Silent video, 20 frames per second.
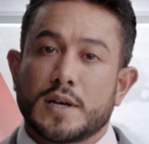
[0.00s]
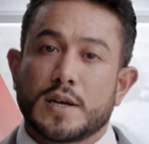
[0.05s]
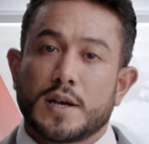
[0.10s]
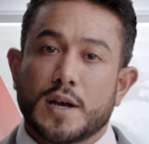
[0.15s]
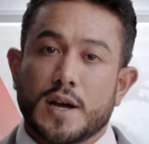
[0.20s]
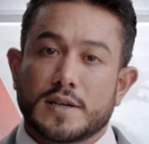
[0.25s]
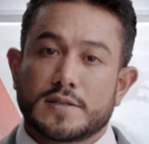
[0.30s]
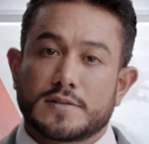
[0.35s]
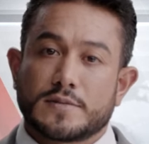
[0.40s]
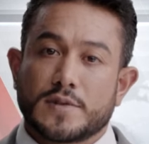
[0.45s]

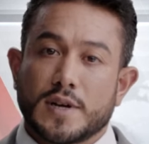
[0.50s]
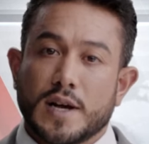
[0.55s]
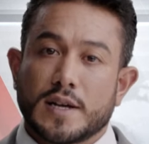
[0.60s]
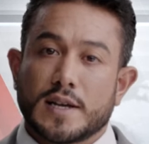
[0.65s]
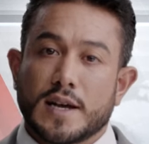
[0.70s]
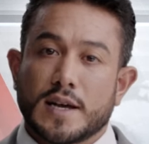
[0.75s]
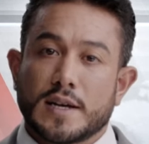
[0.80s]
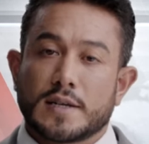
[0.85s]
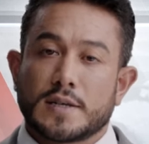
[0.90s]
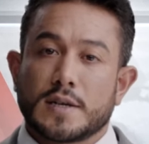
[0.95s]
Last
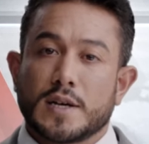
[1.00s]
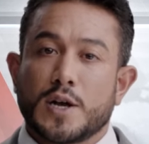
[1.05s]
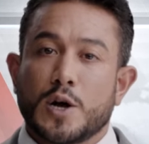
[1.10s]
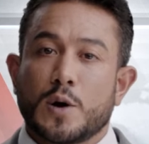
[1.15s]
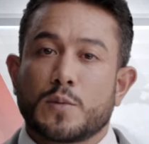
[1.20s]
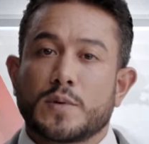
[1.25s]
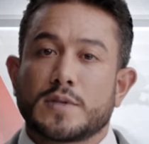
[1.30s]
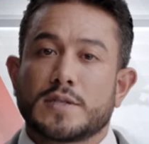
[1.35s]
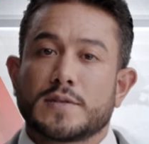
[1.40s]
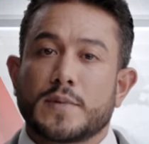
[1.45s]
Friday,
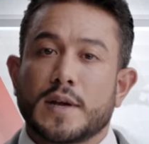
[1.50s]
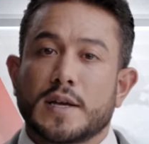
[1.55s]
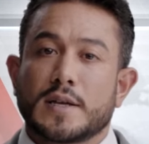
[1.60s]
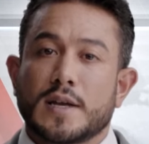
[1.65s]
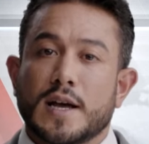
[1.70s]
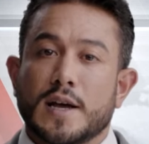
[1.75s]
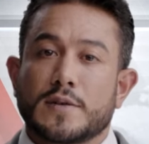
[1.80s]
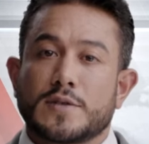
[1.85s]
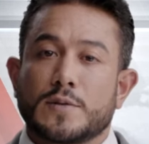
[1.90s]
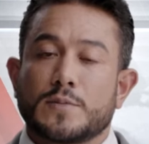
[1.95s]
open-spec
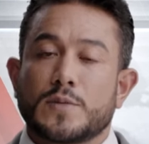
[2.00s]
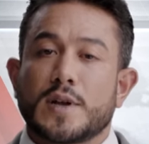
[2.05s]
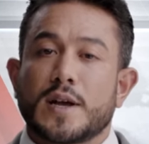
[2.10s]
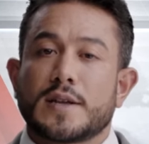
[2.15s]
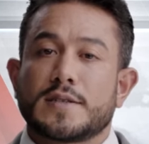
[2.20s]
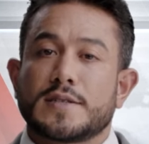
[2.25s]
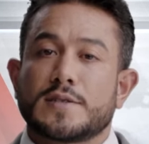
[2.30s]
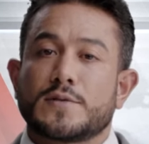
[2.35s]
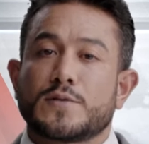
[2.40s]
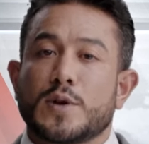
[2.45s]
naphtha
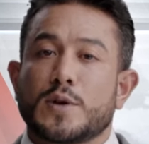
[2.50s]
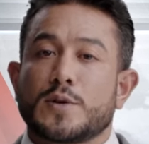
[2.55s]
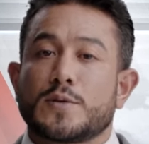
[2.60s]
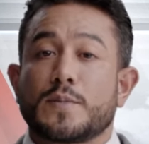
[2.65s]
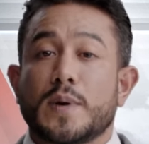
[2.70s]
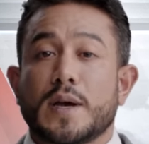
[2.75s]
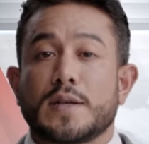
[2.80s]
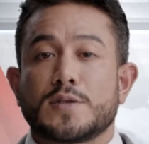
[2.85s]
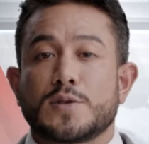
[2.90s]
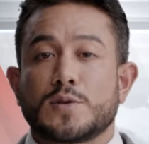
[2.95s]
prices rose
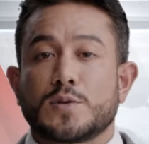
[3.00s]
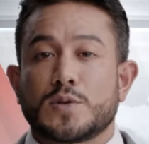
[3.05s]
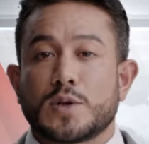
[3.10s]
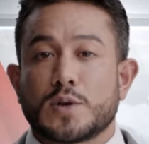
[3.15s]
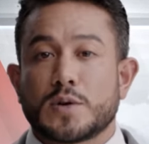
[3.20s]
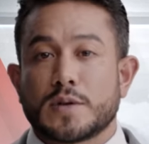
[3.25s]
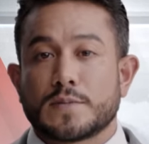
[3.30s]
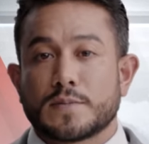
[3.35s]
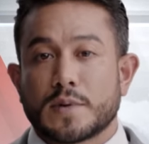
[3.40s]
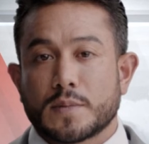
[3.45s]
by
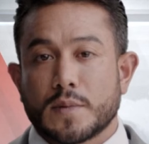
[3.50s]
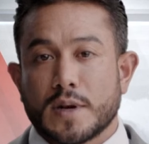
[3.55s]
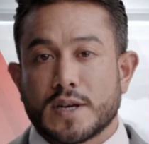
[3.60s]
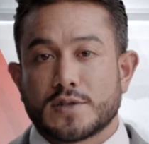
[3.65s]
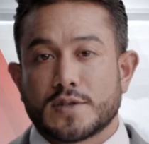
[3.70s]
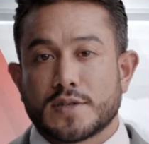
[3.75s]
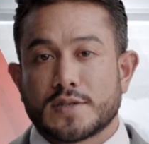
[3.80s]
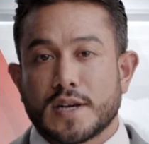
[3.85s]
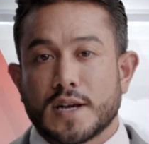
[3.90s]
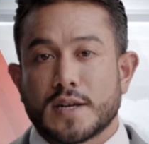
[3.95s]
$2 per
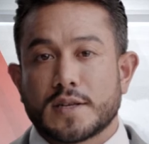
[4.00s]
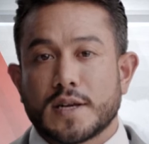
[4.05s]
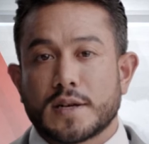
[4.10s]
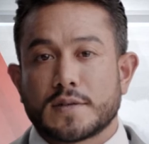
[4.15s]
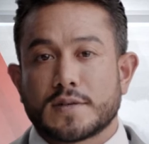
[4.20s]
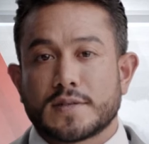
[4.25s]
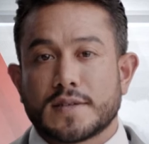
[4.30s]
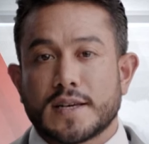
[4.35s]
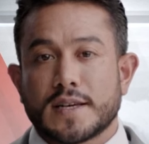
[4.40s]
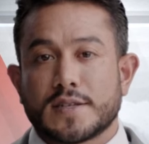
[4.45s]
metric ton at
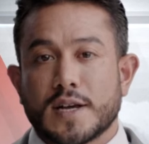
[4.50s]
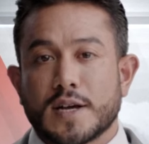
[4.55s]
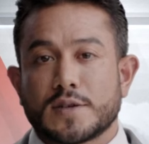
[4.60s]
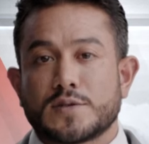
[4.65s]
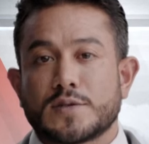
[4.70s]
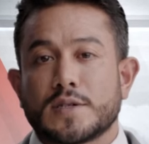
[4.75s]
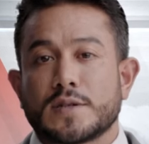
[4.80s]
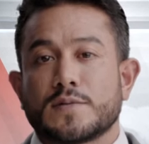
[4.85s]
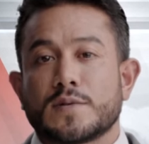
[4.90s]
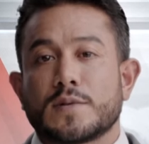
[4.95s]
the
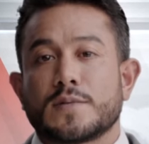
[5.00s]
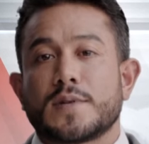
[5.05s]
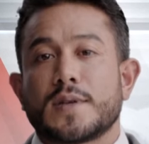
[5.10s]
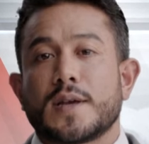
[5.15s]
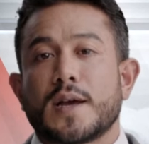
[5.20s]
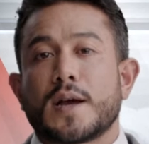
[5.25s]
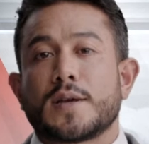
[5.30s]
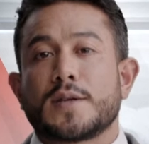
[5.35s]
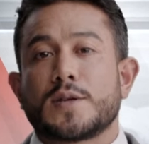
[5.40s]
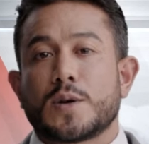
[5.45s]

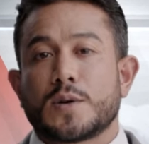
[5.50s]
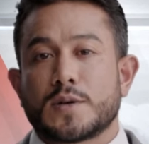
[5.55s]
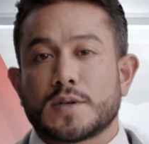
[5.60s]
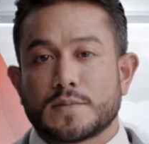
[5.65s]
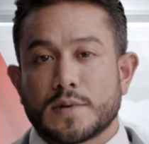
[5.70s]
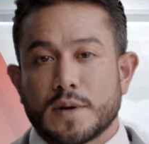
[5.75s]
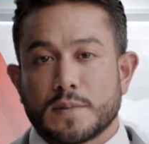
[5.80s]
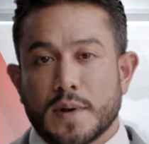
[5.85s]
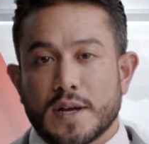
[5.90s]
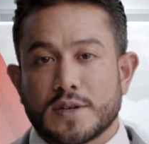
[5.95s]
$659
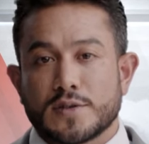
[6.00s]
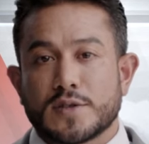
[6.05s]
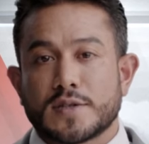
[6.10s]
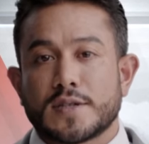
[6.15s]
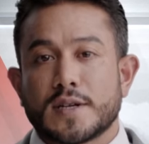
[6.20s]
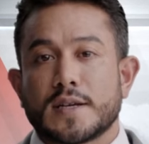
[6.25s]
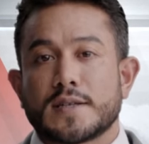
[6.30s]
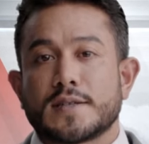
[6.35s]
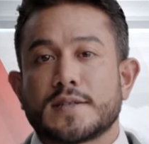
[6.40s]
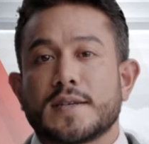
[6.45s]
per metric
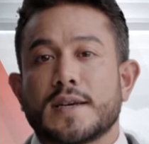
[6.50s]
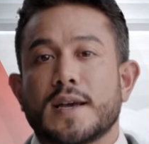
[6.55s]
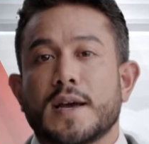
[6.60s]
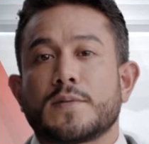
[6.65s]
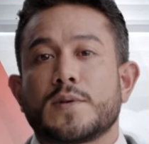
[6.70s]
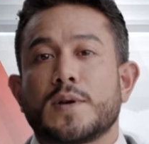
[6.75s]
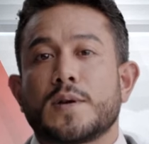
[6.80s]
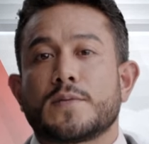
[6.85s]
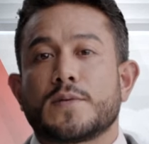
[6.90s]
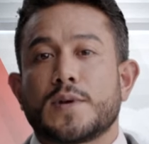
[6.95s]
ton
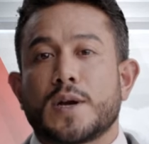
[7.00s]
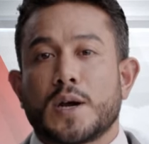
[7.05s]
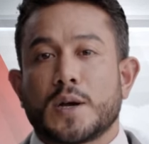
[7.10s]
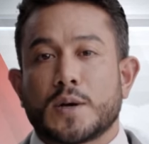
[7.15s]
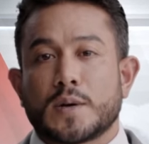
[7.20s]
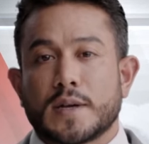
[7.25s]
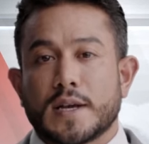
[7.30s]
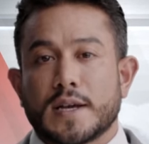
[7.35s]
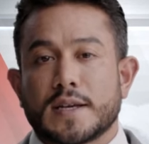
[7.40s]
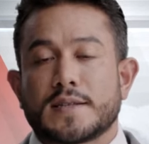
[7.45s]
CFR
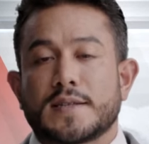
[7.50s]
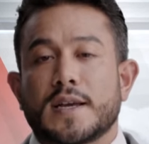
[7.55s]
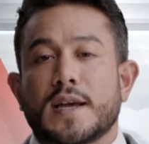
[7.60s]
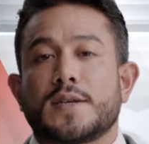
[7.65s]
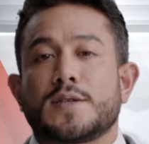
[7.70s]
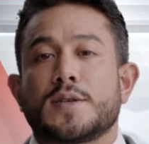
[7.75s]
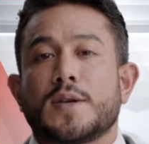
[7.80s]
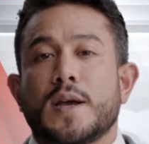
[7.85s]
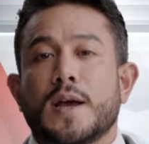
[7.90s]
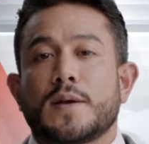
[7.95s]
East
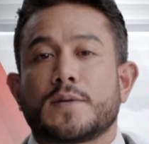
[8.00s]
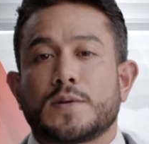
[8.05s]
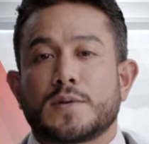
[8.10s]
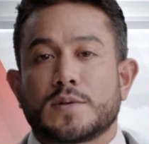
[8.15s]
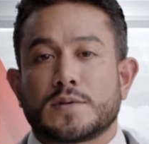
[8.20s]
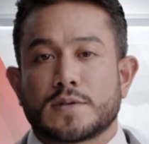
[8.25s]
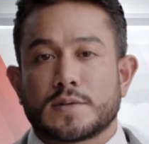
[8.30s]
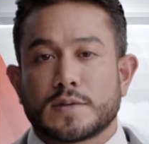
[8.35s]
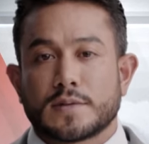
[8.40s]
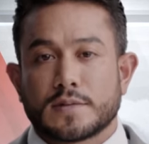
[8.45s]
Asia
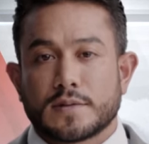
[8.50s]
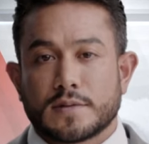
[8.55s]
levels.